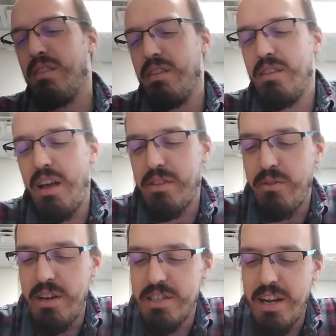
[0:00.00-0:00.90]
not the
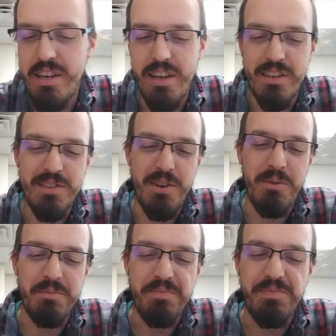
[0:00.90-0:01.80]
greatest idea.
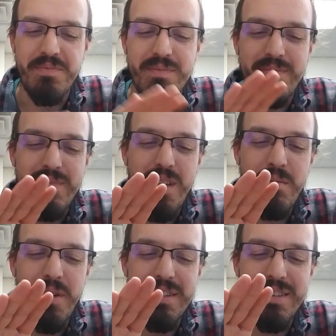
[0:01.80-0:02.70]
So,
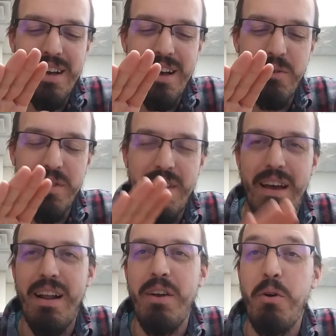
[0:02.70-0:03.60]
but with
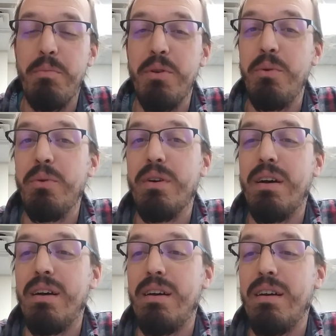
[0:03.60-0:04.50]
that, I hope you
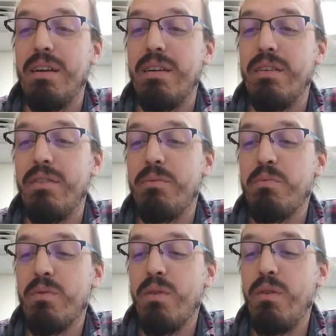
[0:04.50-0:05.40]

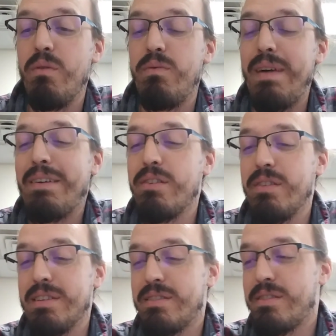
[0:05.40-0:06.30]
found
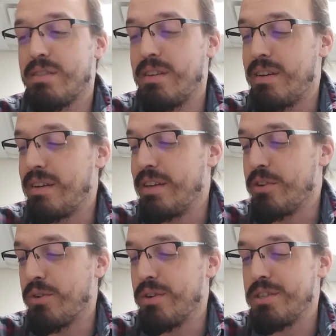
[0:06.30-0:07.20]
this
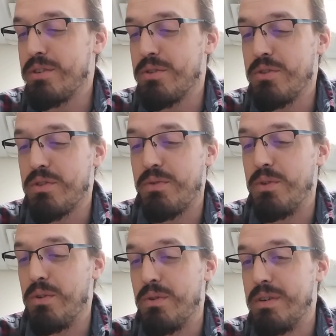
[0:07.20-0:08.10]
encouraging or
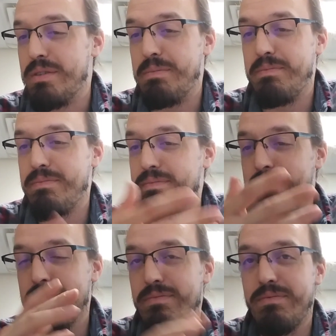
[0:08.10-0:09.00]
useful, or
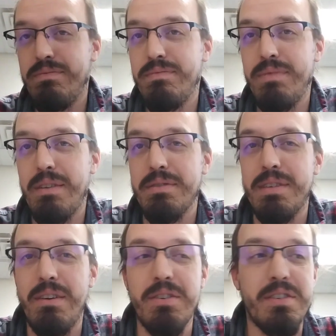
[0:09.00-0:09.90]
found
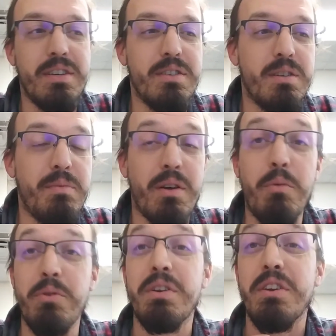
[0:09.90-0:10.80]
solace in it or something. I
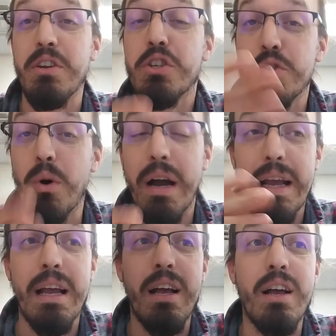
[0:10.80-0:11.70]
hope you didn't
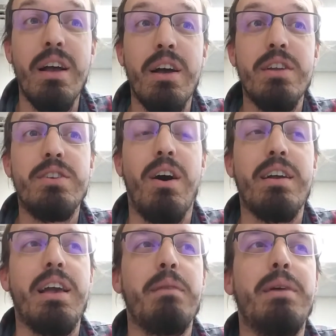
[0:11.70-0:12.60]
enjoy
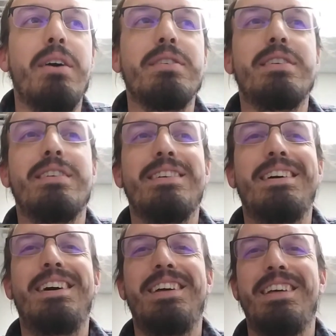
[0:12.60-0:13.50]
talking about
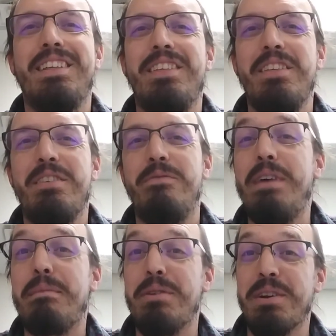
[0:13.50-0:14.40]
the
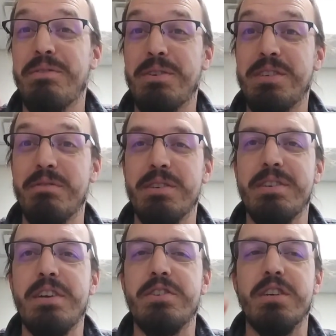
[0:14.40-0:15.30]
fabric of our
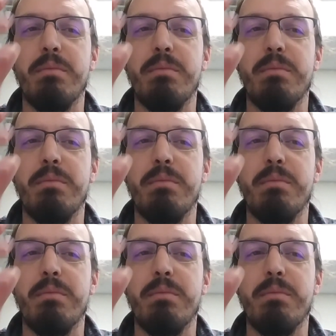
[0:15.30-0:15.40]
civilization